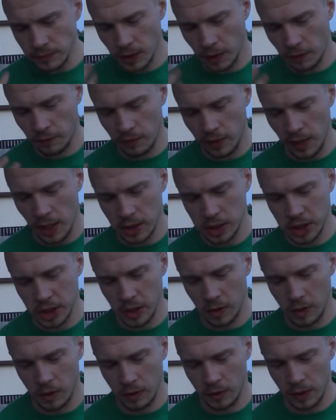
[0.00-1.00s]
flushed
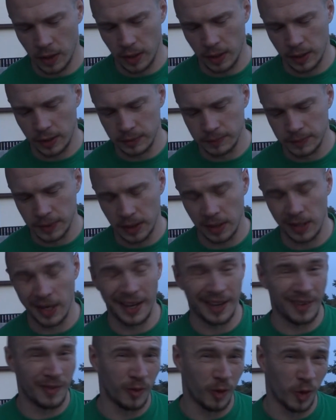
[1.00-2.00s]
down a little bit
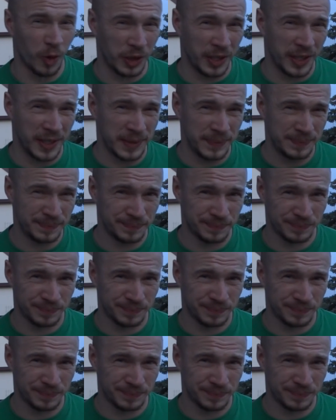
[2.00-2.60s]
like water,